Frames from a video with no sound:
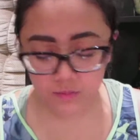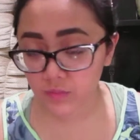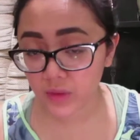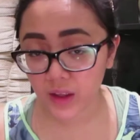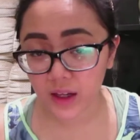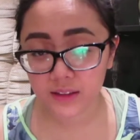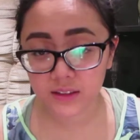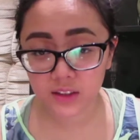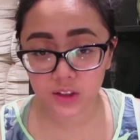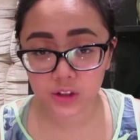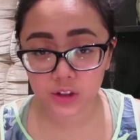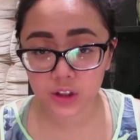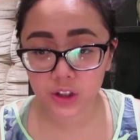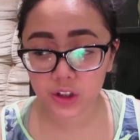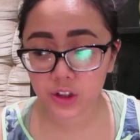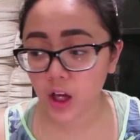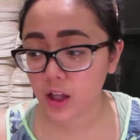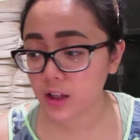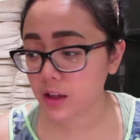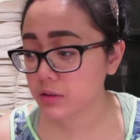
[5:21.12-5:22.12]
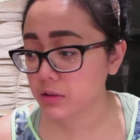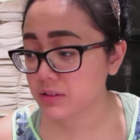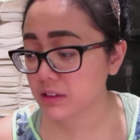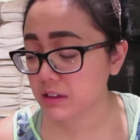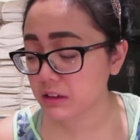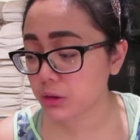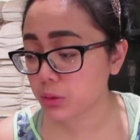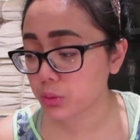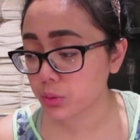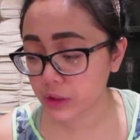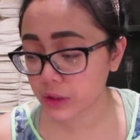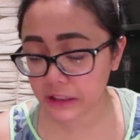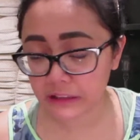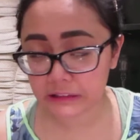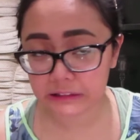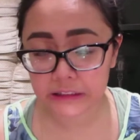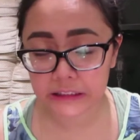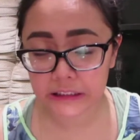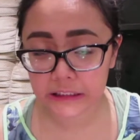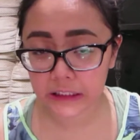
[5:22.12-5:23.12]
I seriously thought that was like
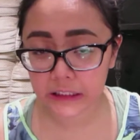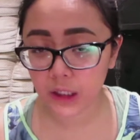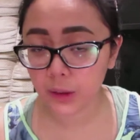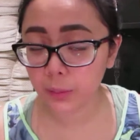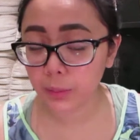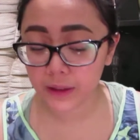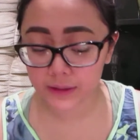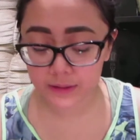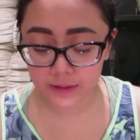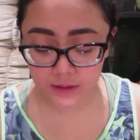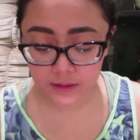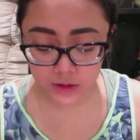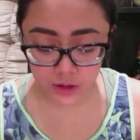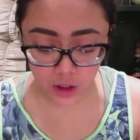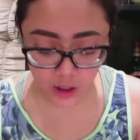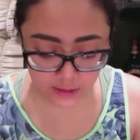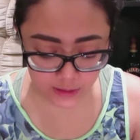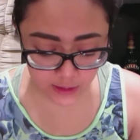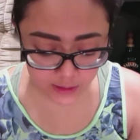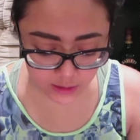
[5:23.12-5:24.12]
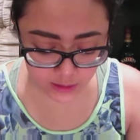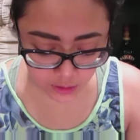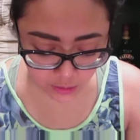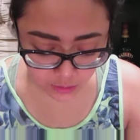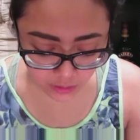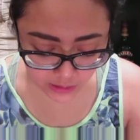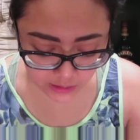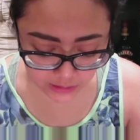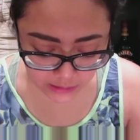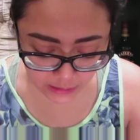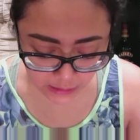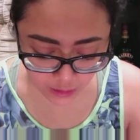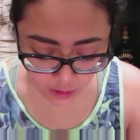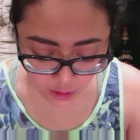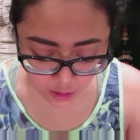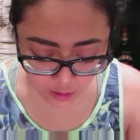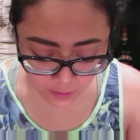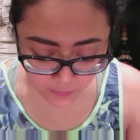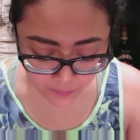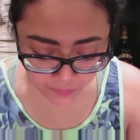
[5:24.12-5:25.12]
green tea, but it does not taste like green tea at all.